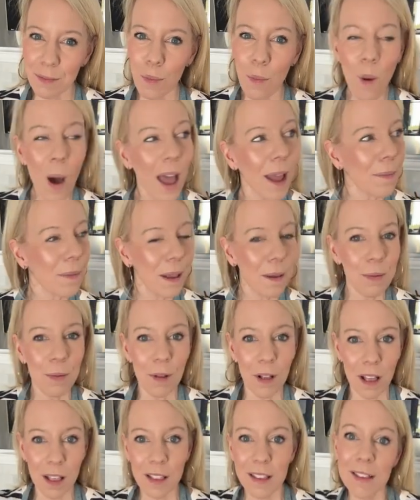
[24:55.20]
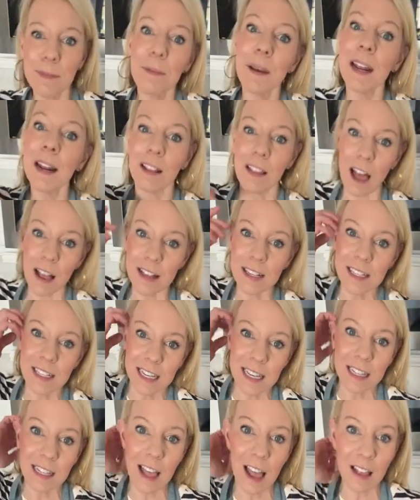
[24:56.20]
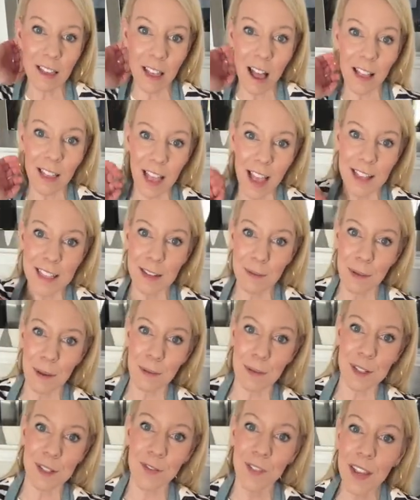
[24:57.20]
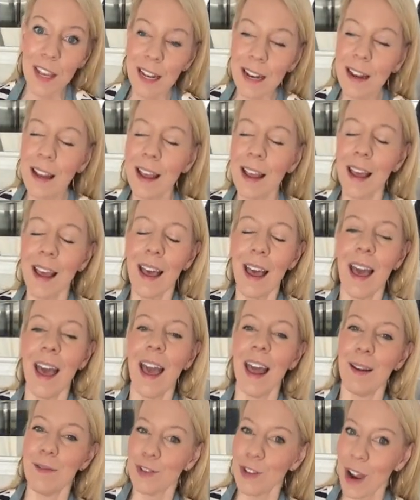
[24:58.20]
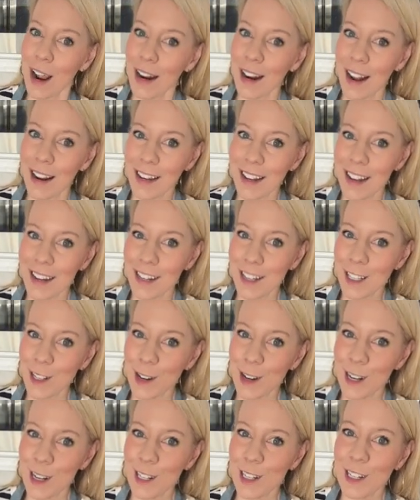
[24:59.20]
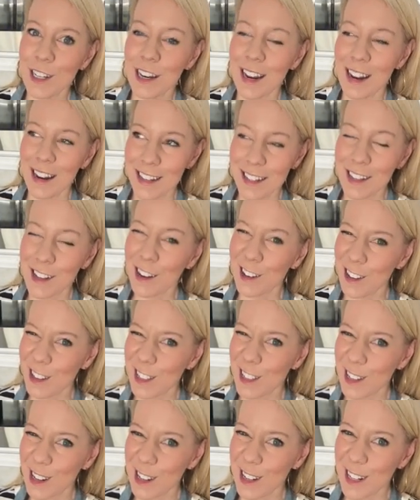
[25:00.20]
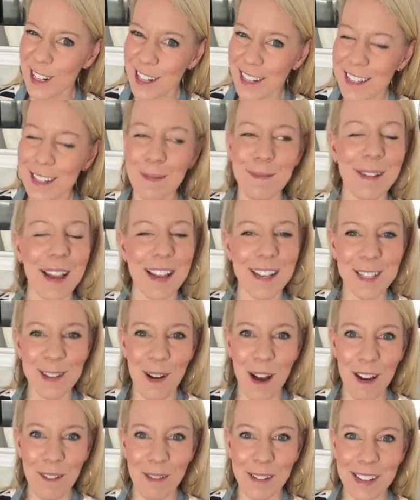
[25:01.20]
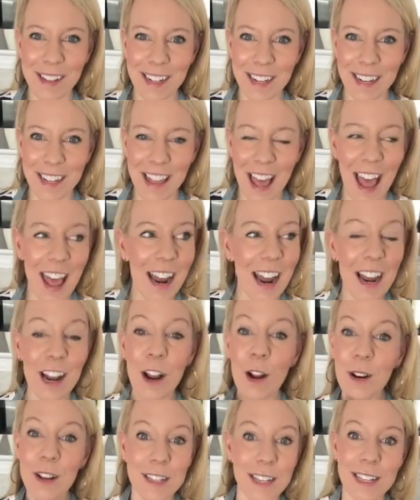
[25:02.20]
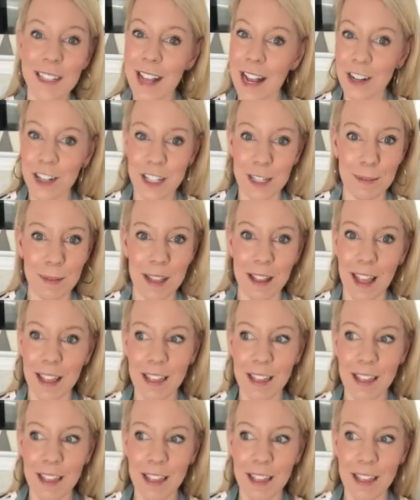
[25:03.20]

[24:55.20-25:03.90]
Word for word: what people. It's being a lot seen a lot less in people's feed and I'm trying not to get discouraged. It is a little discouraging some days, so I really need that. And I notice it's not just me.